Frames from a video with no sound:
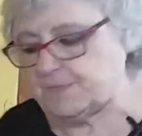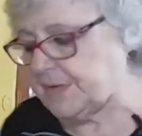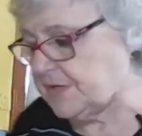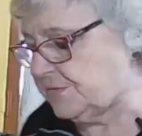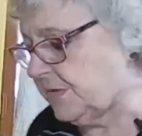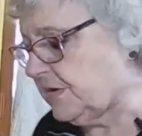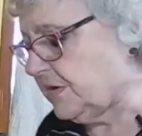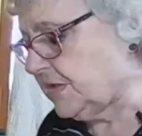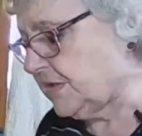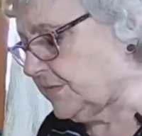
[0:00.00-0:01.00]
because we're going
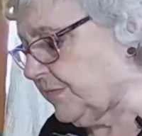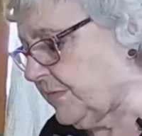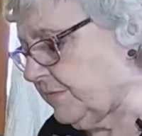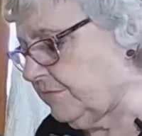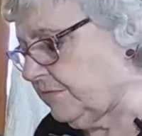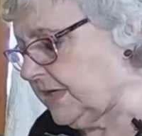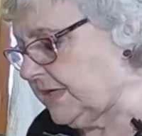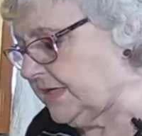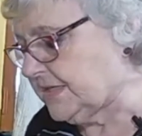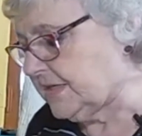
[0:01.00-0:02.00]
to
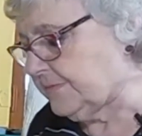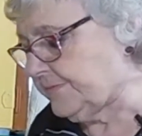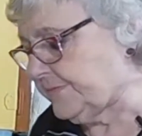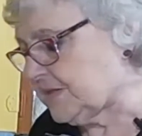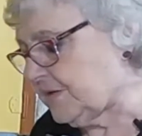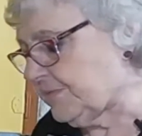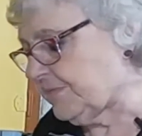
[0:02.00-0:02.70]
reheat it. So,